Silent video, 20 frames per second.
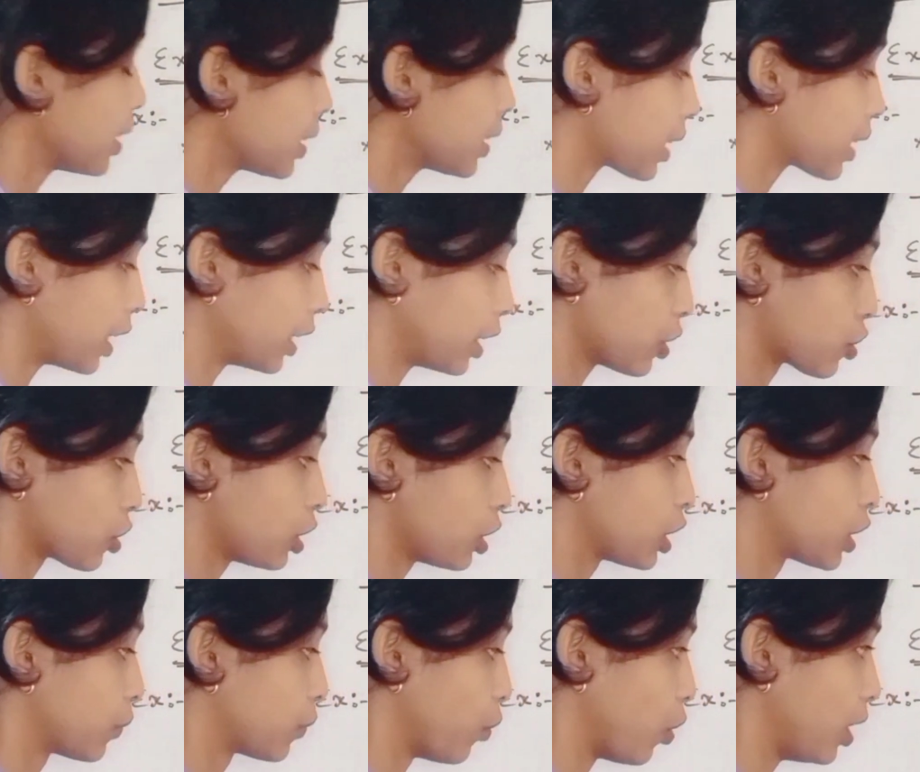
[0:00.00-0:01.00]
this condition
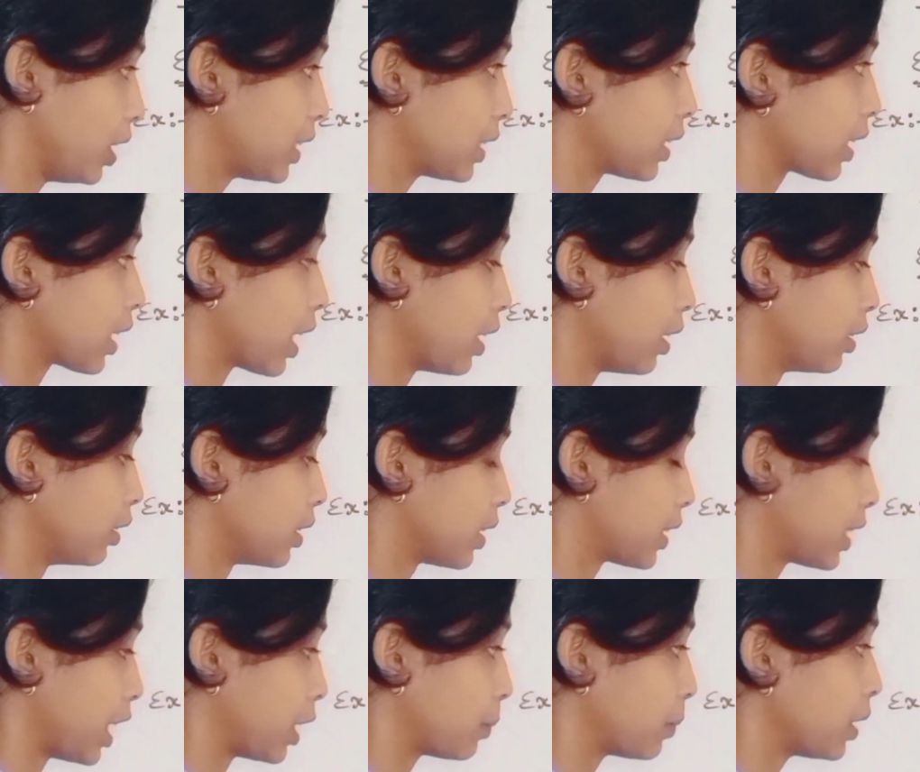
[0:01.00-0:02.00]
is false, the
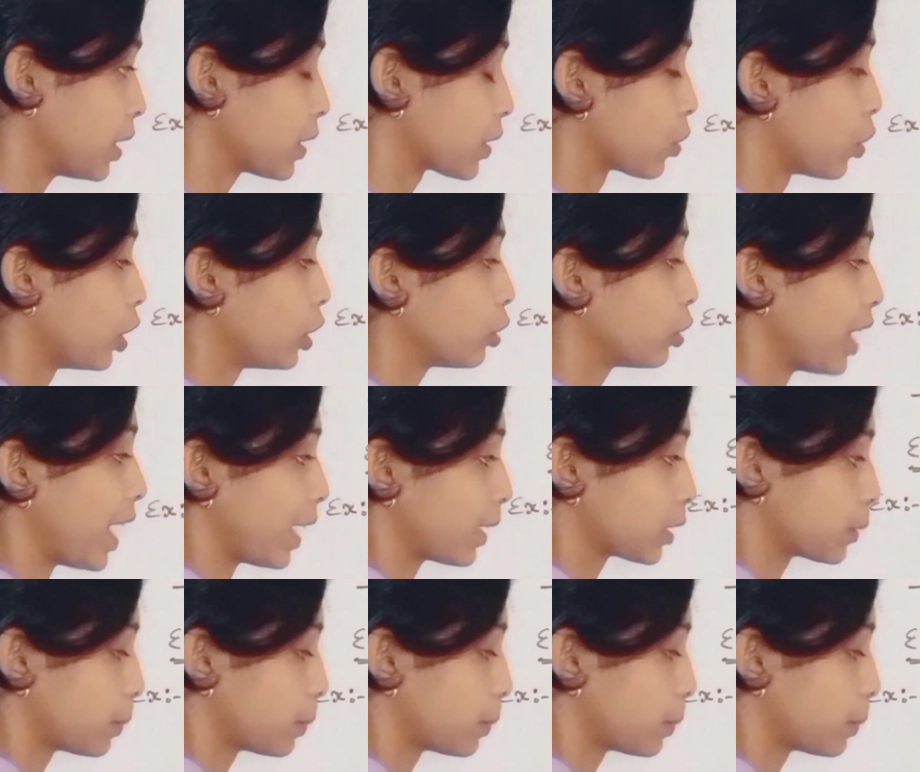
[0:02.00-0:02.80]
statement is going to the